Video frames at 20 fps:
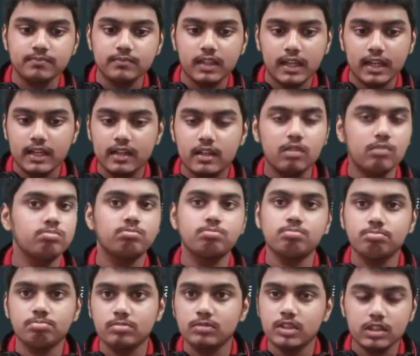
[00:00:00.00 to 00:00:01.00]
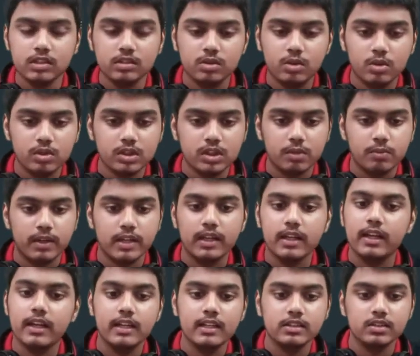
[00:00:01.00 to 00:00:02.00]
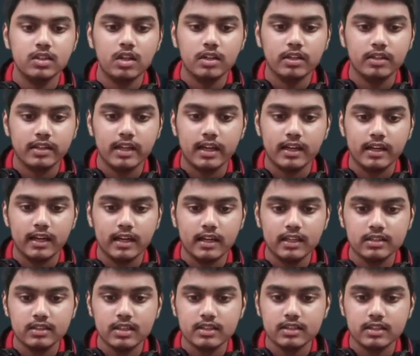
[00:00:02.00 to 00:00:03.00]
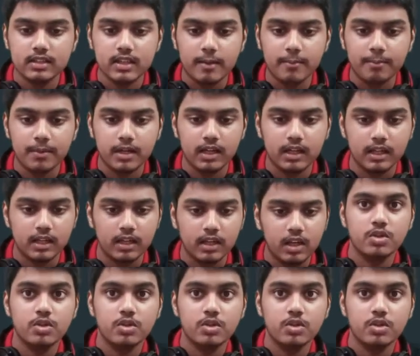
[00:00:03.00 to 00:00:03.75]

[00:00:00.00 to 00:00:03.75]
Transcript: it just goes away. It is not there, it is just a temporary.